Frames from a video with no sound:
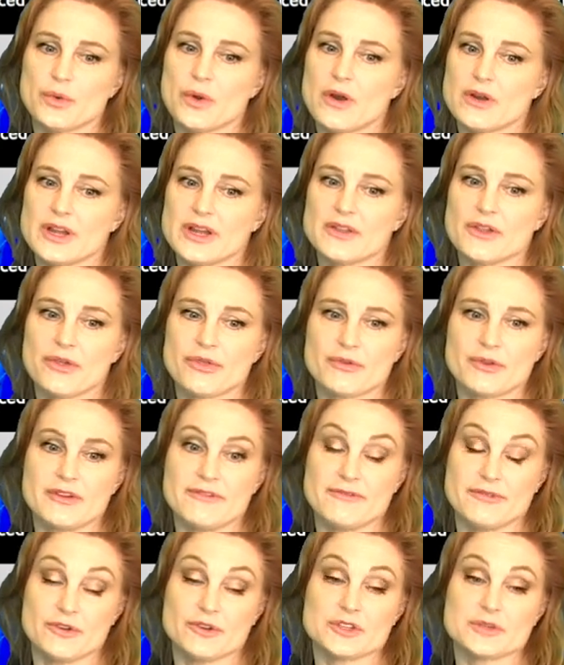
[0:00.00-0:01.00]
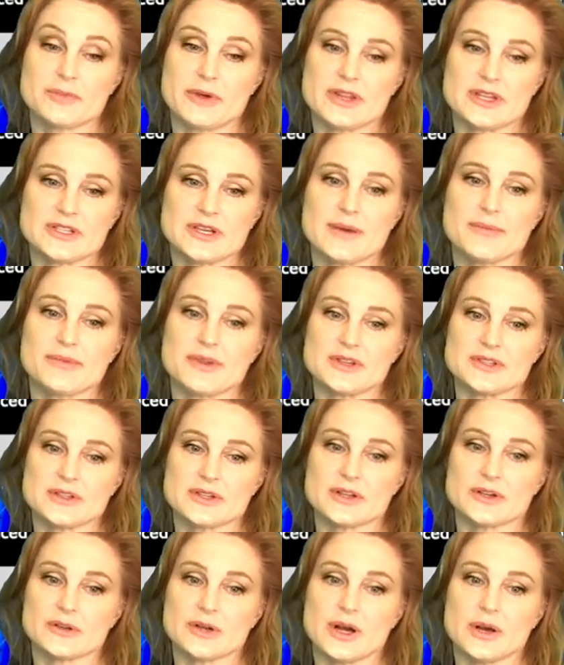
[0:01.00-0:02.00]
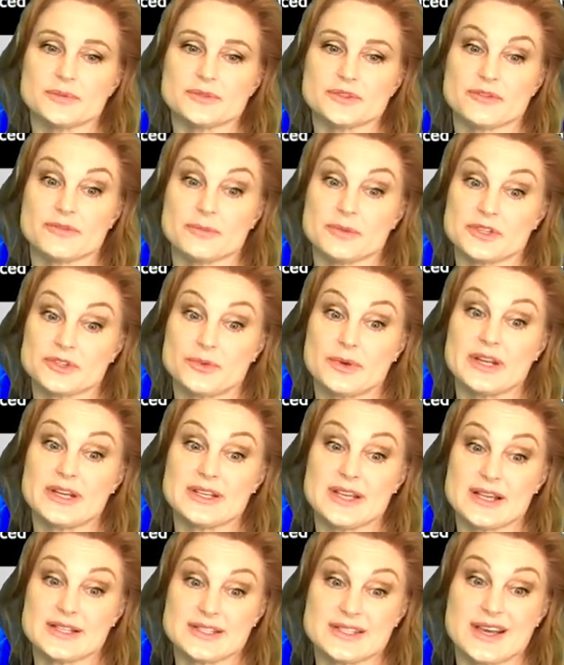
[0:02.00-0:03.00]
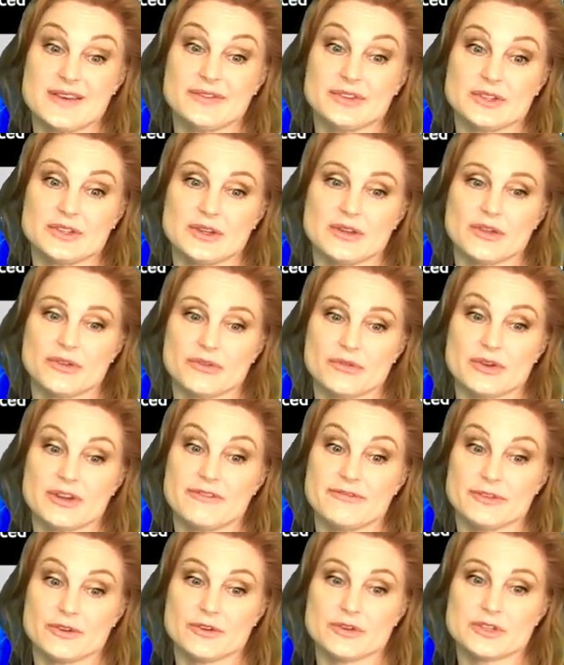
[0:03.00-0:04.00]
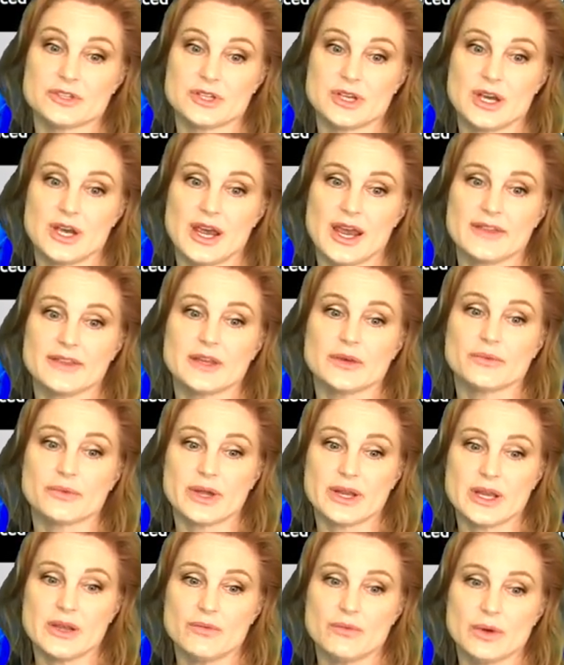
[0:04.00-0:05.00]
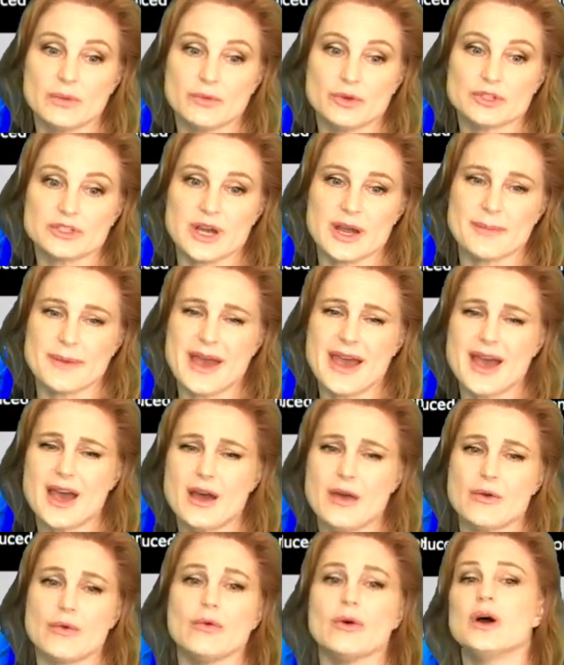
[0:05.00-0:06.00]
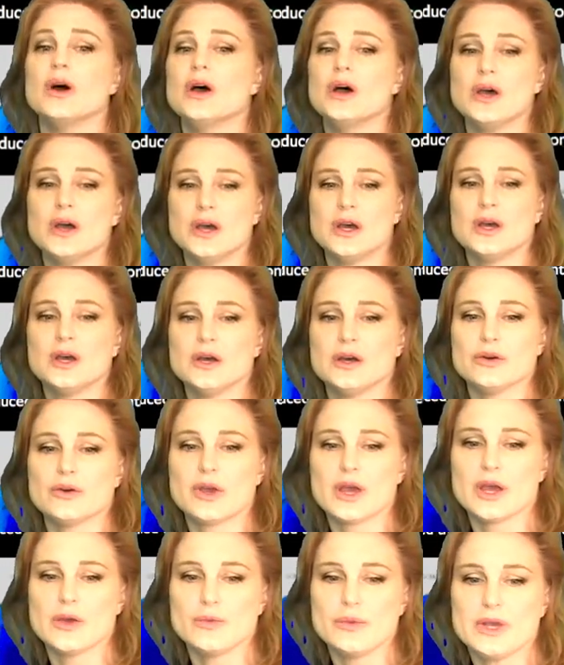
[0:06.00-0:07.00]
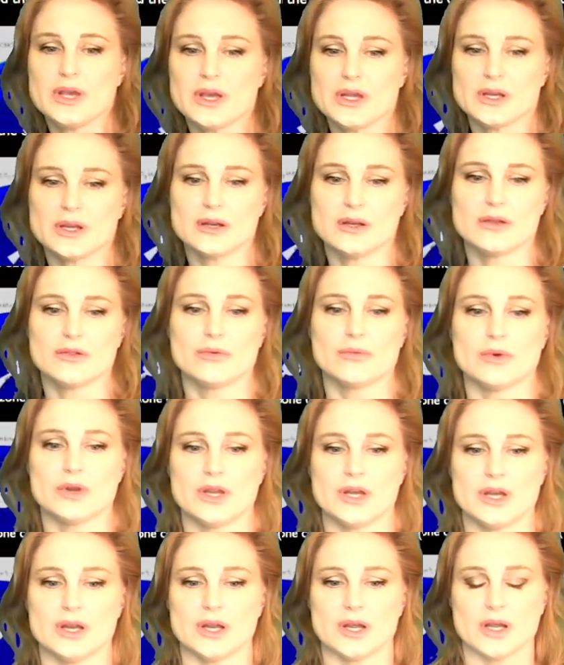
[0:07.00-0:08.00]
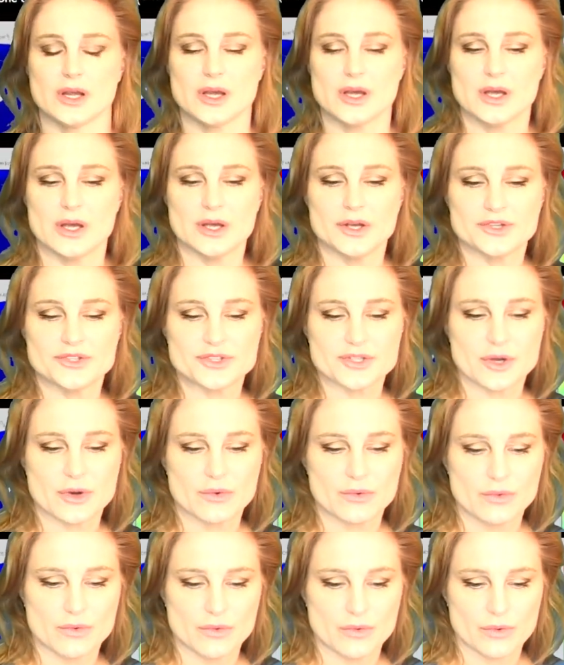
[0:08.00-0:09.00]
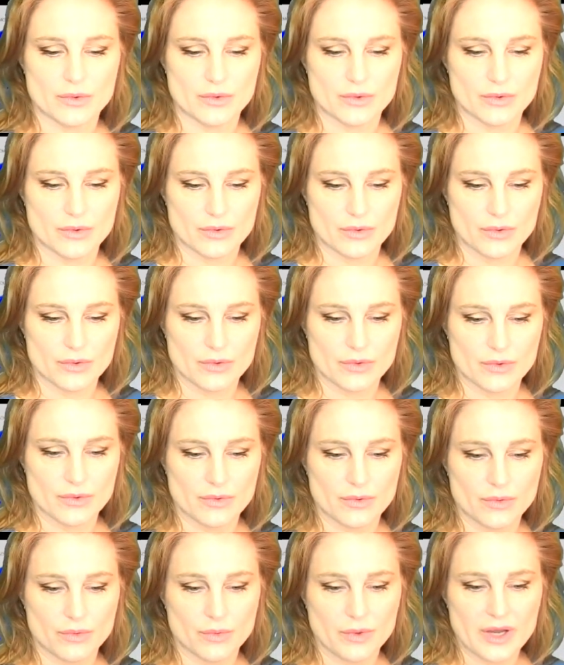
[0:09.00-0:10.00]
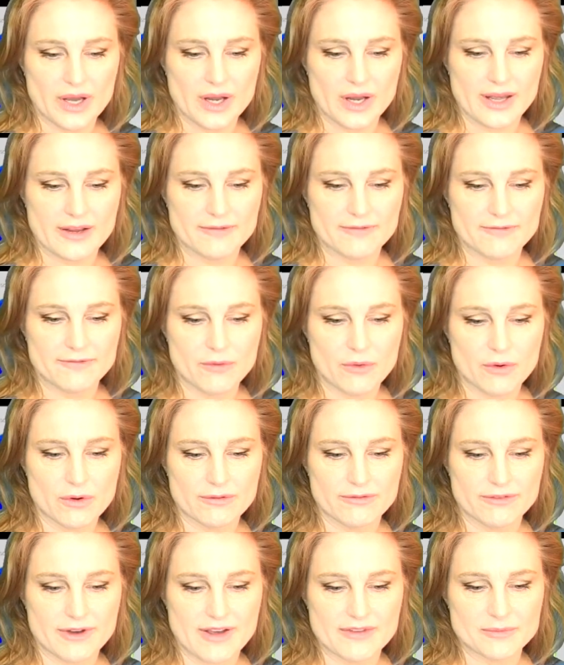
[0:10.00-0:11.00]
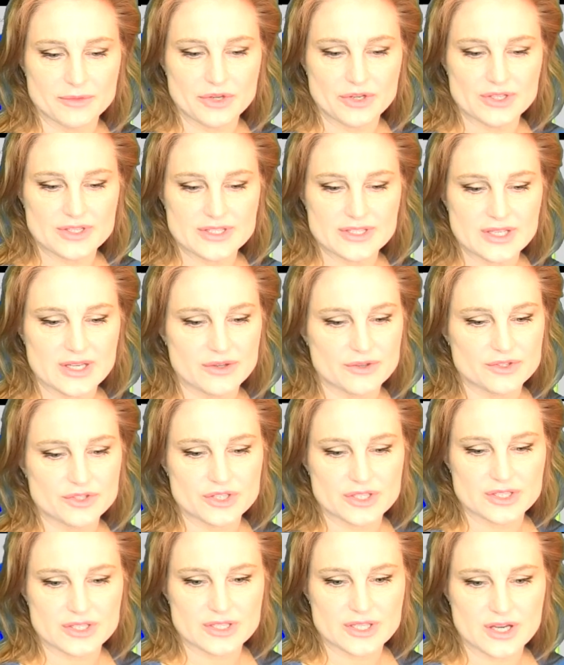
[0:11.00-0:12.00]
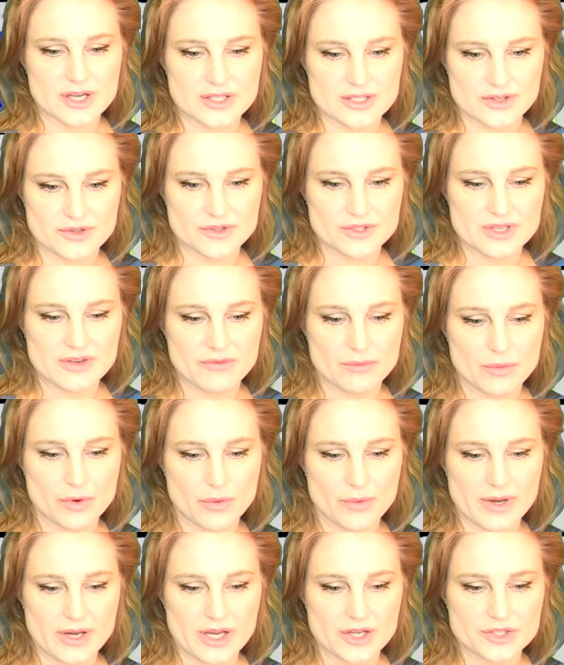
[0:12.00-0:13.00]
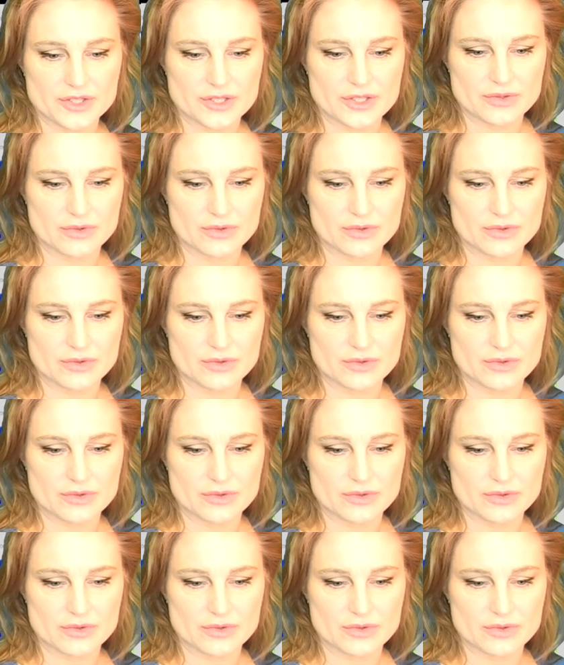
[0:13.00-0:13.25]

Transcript: we're already in the 31st by the time things clear up. So from the 27th to the 31st, and then ready, one more time, ow! Okay, we get another one hitting. So we got like four or five of them. You can see there's just tons, and there's even more radiation